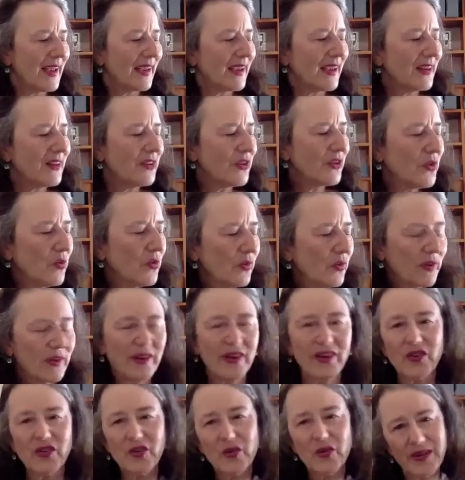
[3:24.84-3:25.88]
can
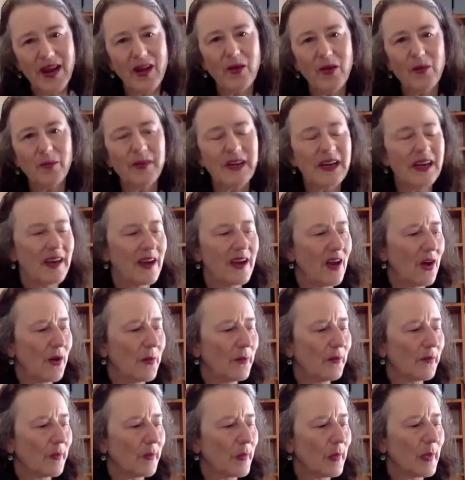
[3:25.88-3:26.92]
you tell me
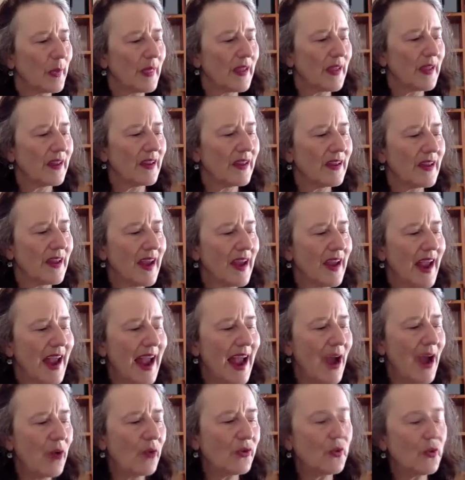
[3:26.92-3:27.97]

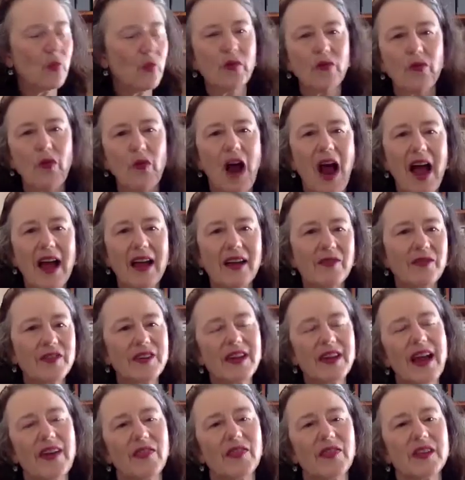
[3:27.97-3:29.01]
how you arrived
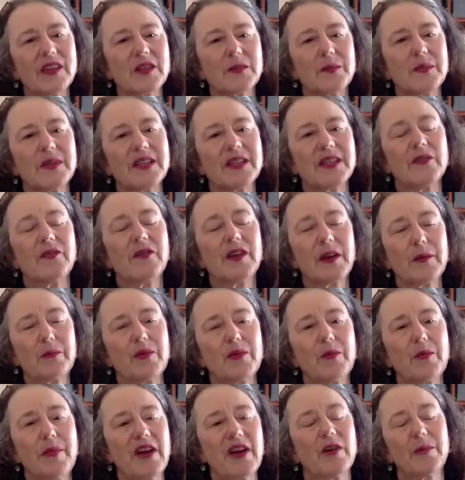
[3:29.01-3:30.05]
at the specific
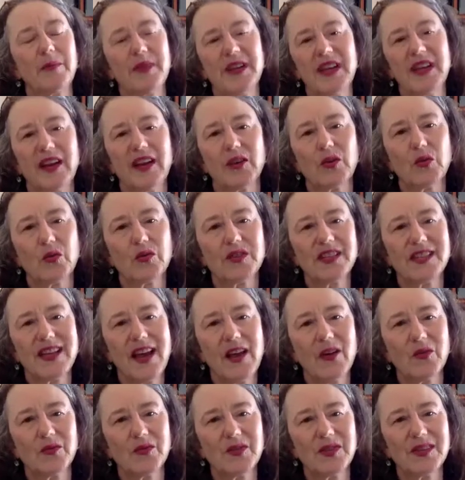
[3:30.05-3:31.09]
prepared piano
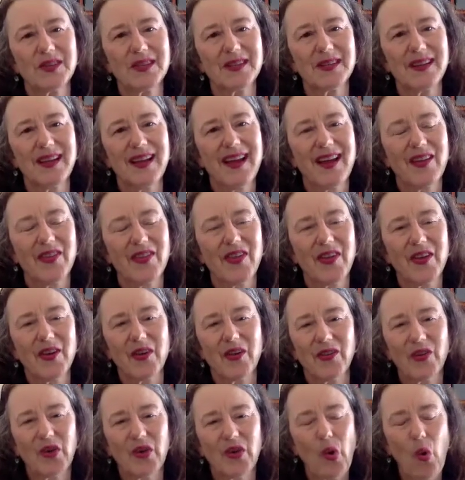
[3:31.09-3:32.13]
sounds?
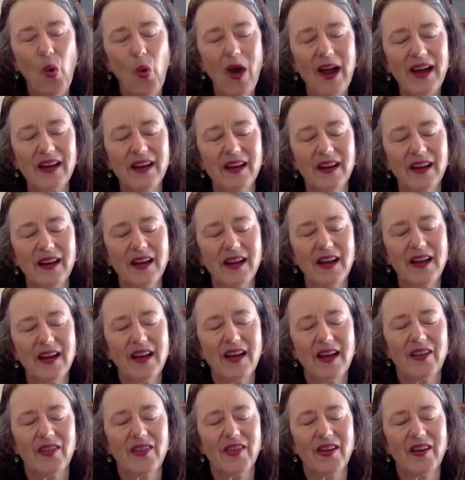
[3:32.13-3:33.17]
They're quite
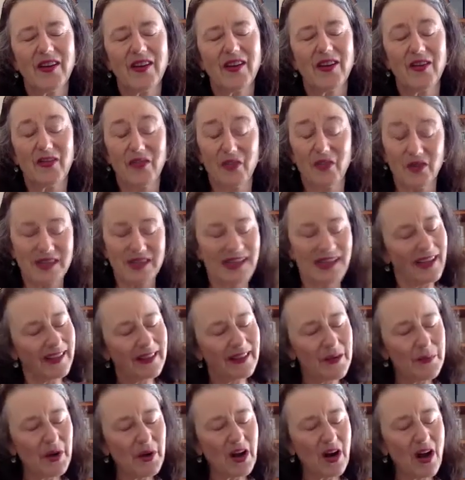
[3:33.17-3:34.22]
they're
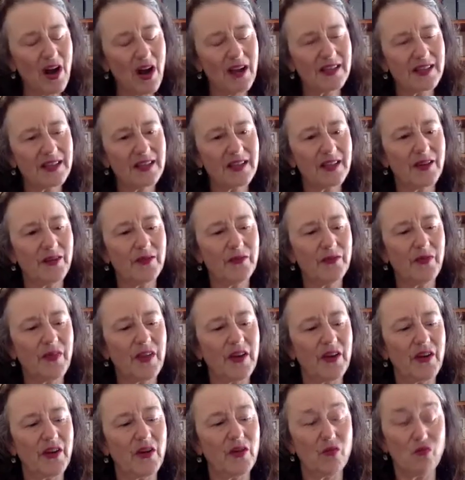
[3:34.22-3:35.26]
slightly percussive,
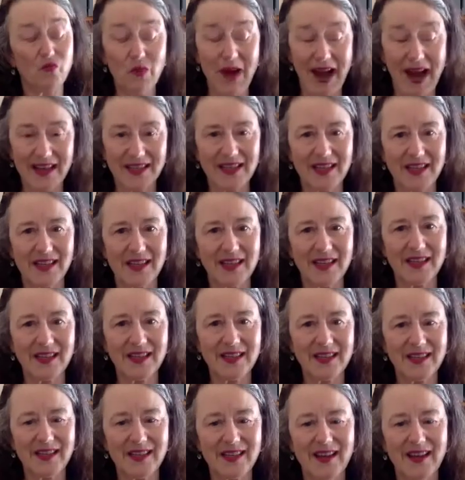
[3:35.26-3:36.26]
they're resonant,